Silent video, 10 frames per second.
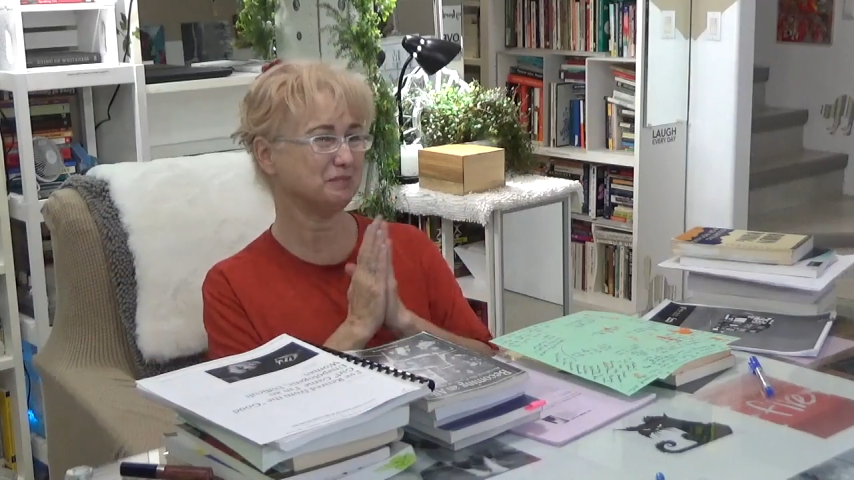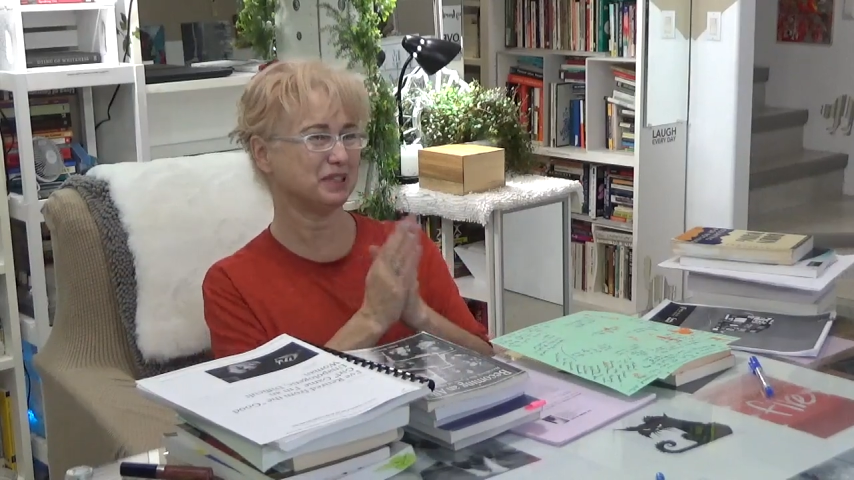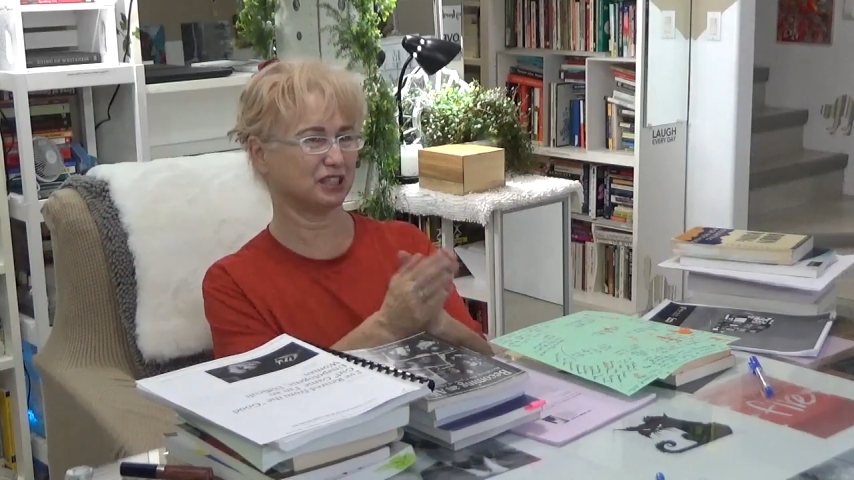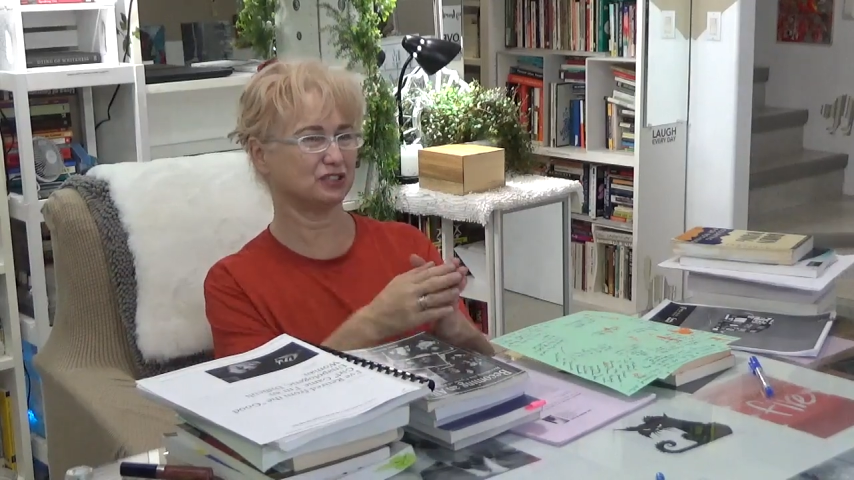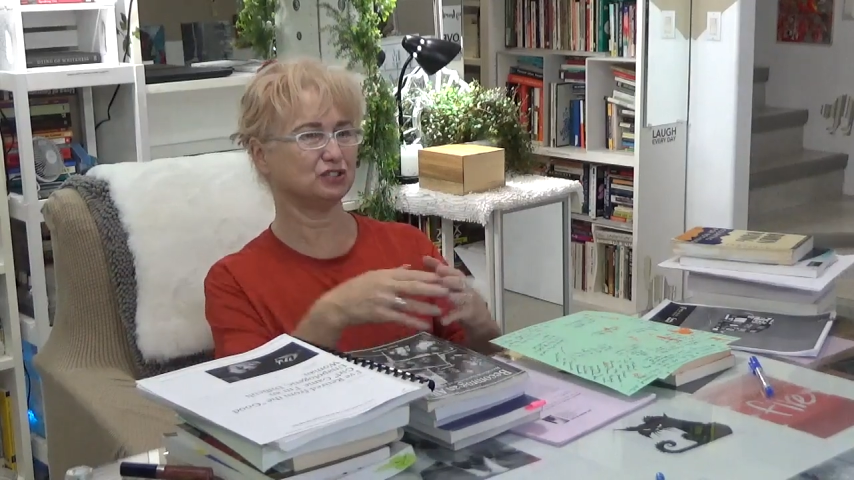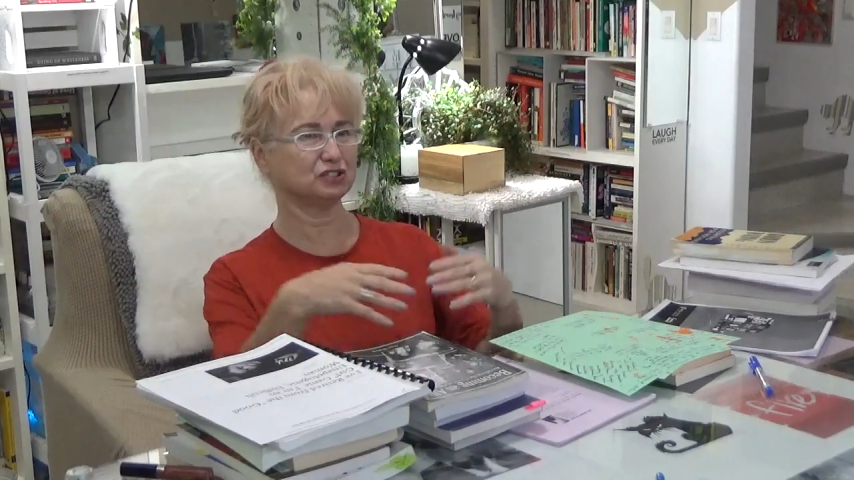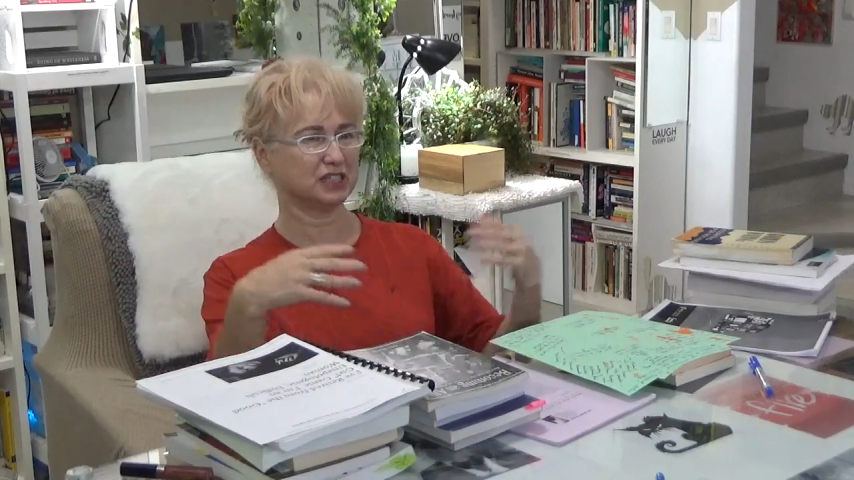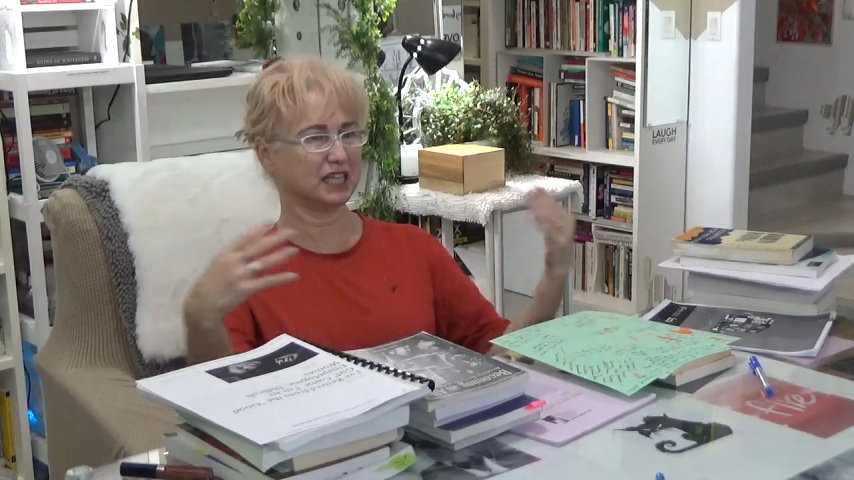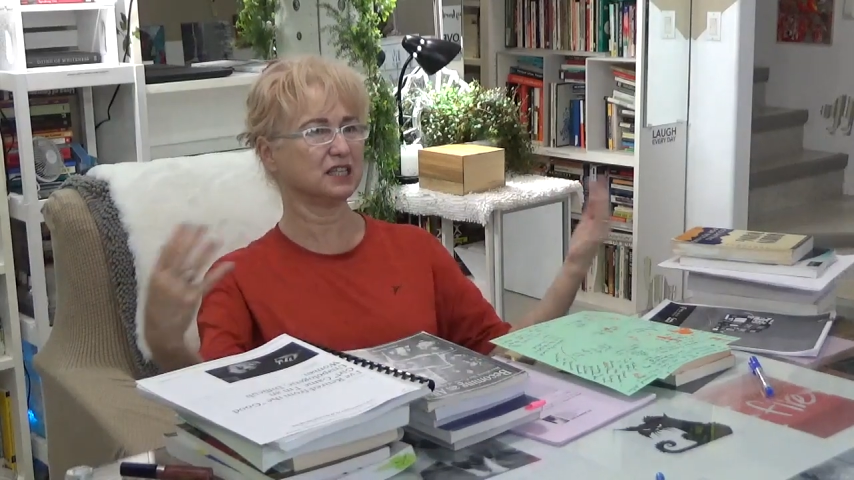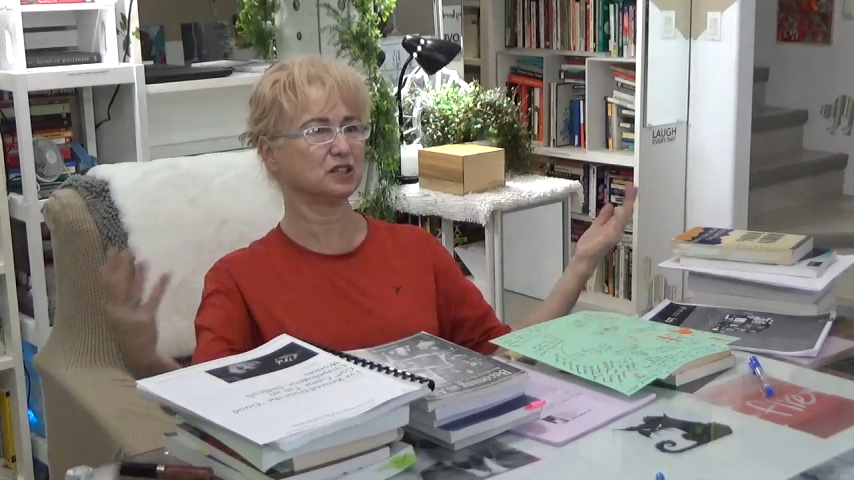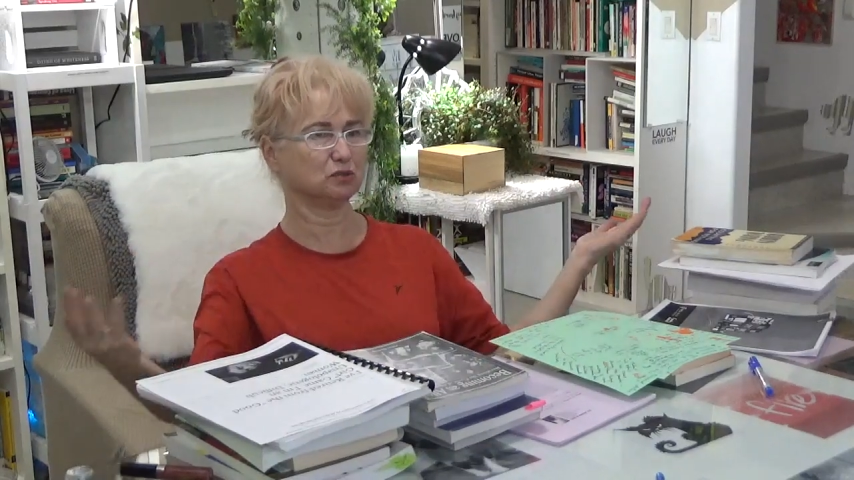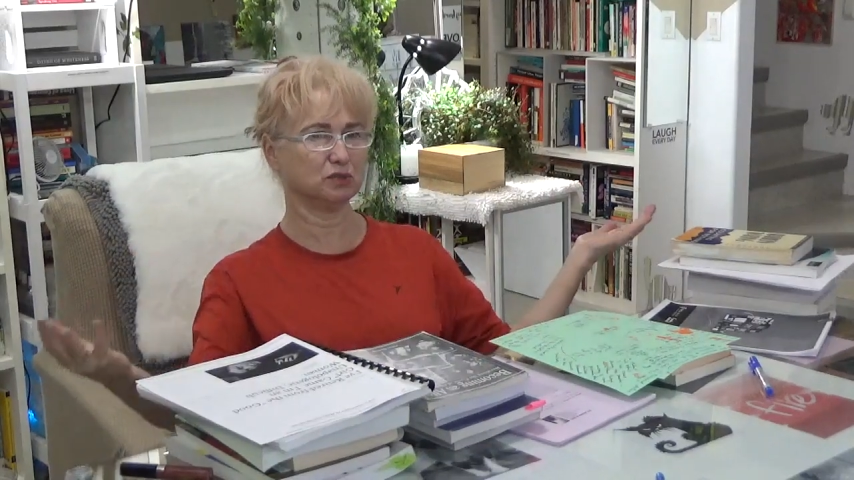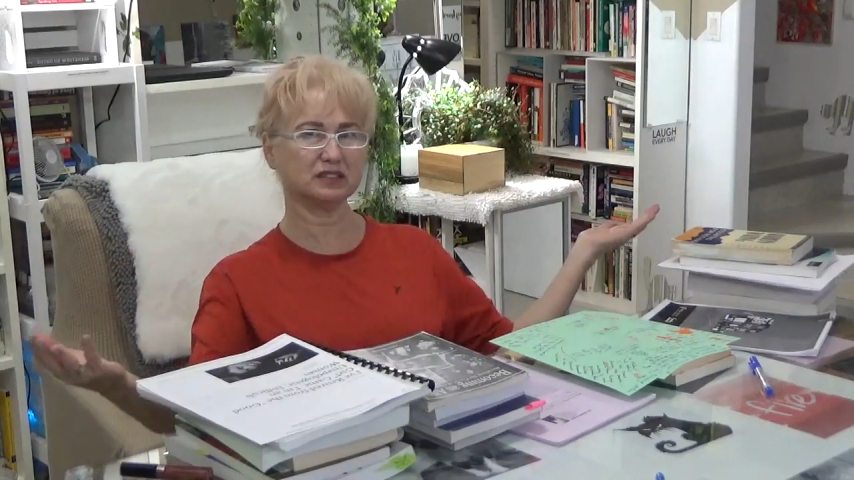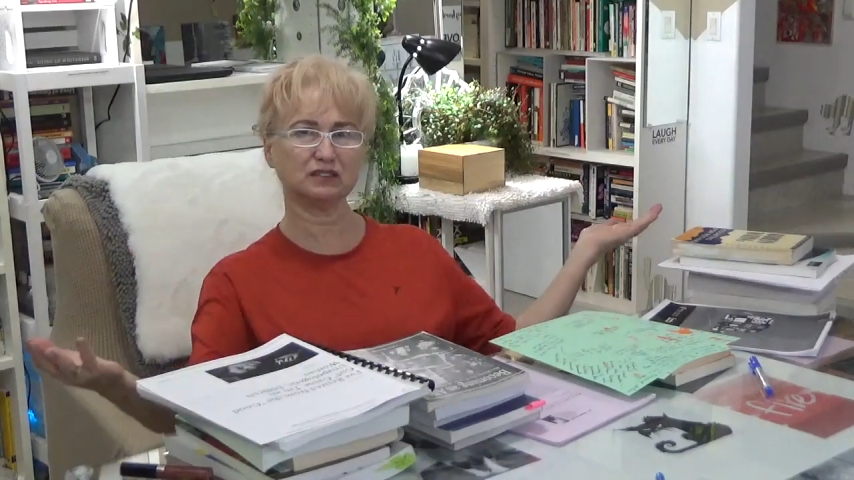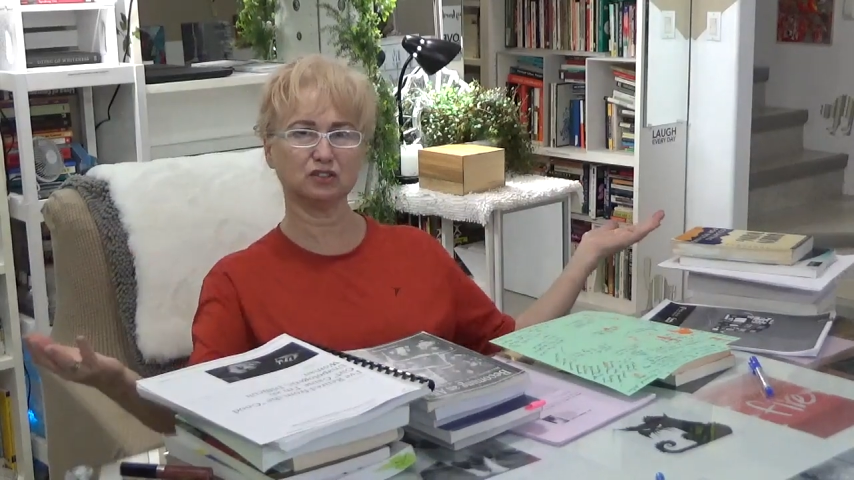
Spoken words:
because you're taking a risk,